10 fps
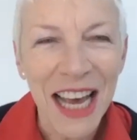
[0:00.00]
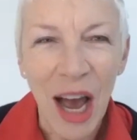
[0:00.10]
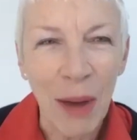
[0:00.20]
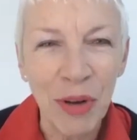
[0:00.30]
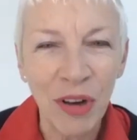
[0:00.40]

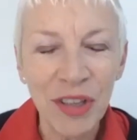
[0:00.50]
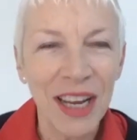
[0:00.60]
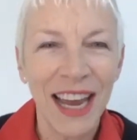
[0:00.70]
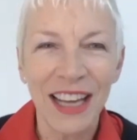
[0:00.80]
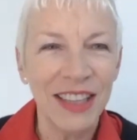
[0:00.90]
I'm not
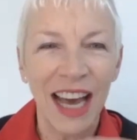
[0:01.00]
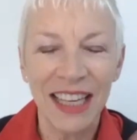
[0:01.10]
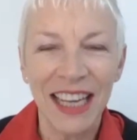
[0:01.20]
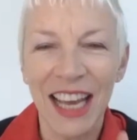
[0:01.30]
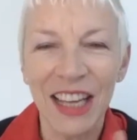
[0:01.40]

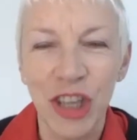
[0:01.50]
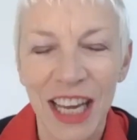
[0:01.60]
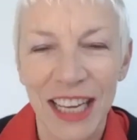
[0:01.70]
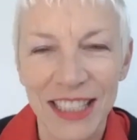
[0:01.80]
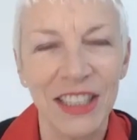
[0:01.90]
that
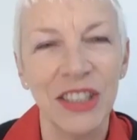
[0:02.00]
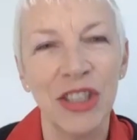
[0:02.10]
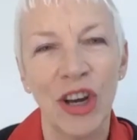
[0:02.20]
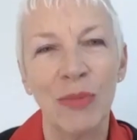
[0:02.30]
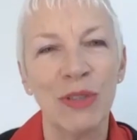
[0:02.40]
educated in
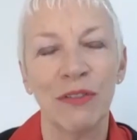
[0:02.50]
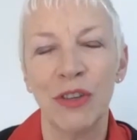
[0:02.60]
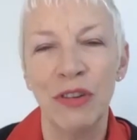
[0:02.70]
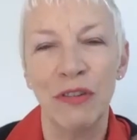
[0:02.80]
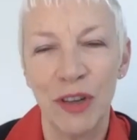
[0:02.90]
terms of
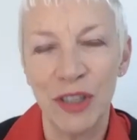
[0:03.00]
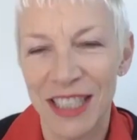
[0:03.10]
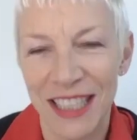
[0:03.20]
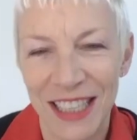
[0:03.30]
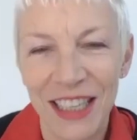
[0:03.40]

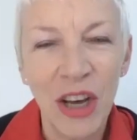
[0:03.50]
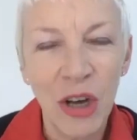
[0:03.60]
university